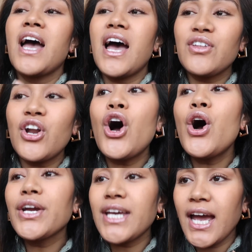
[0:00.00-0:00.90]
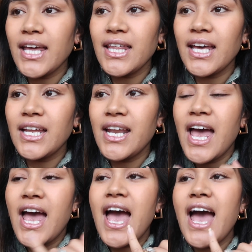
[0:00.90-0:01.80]
And they're like, oh, okay then.
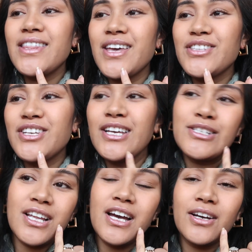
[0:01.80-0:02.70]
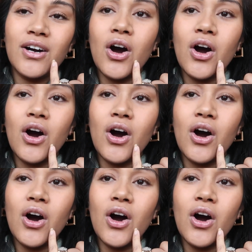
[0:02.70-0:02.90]
And then he's like,